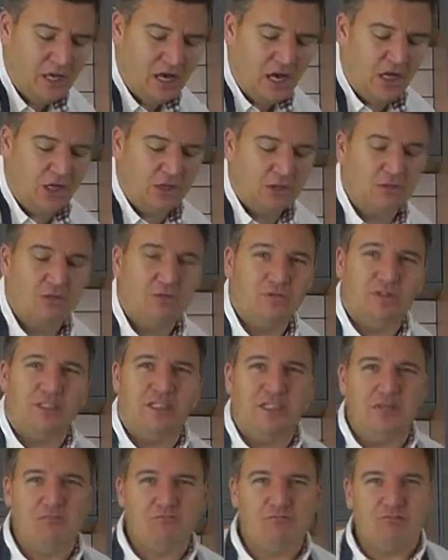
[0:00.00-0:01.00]
a
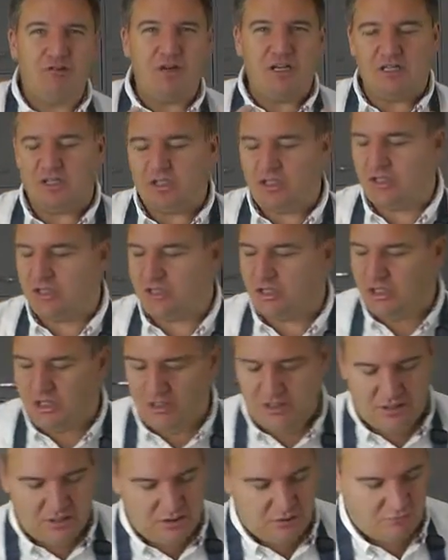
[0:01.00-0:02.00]
lovely, rich,
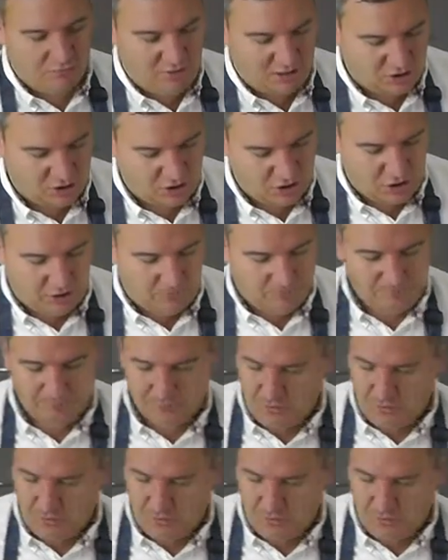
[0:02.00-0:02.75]
cheesy mixture.